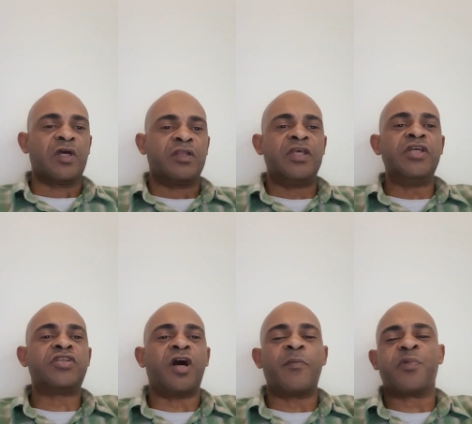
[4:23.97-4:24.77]
these
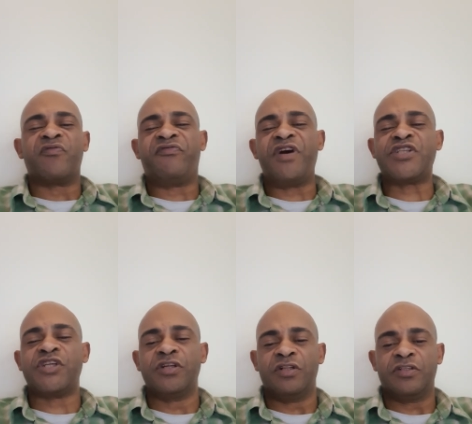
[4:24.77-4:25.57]
are
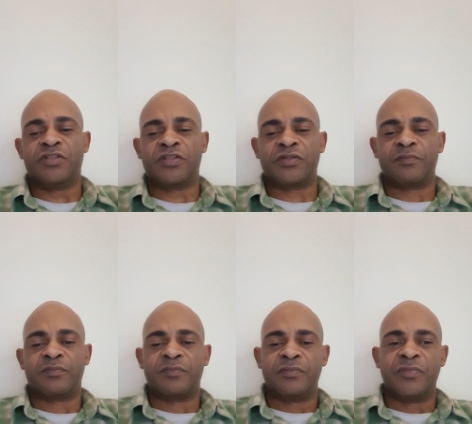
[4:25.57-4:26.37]
professionals.
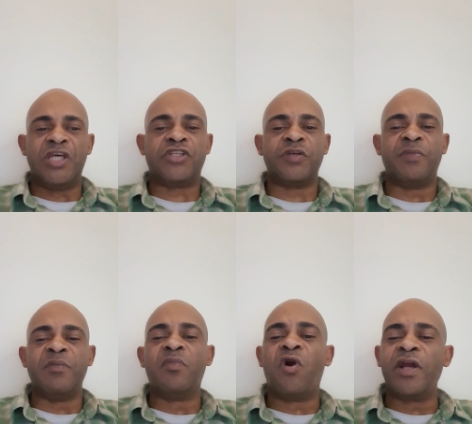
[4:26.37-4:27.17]
They should be
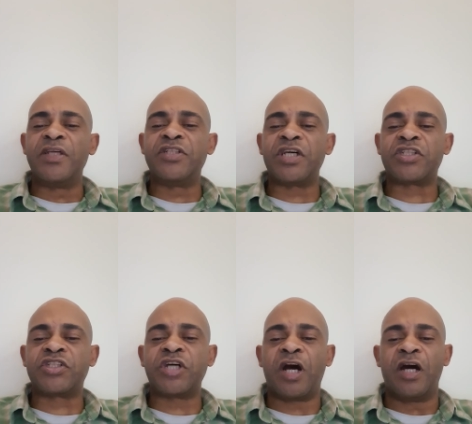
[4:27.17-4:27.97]
more than just
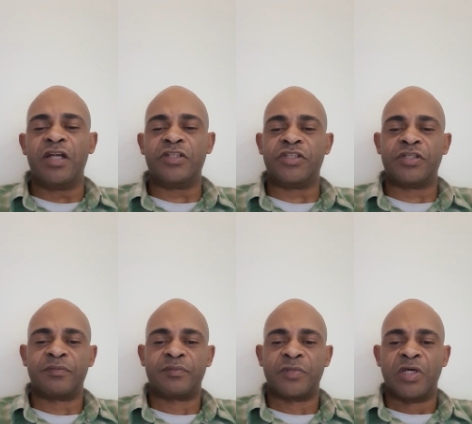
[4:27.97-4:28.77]
charged.
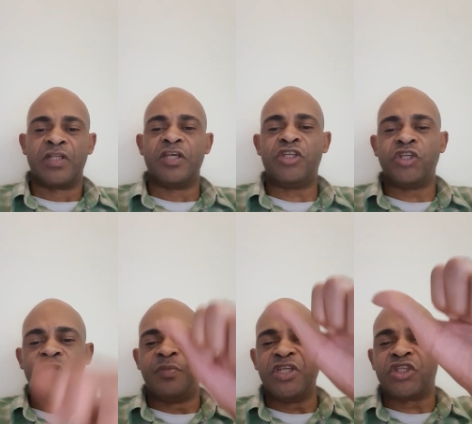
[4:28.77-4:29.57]
They
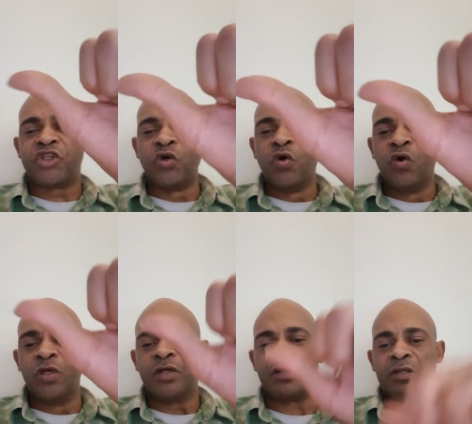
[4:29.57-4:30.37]
should be
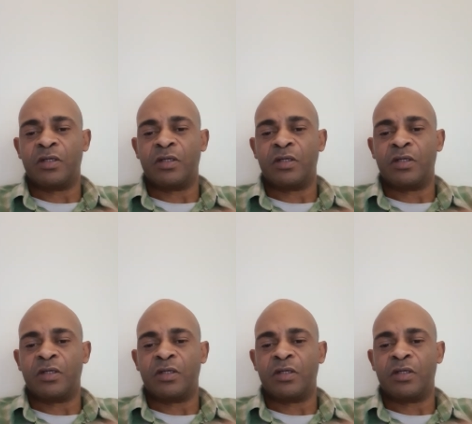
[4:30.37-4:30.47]
sued.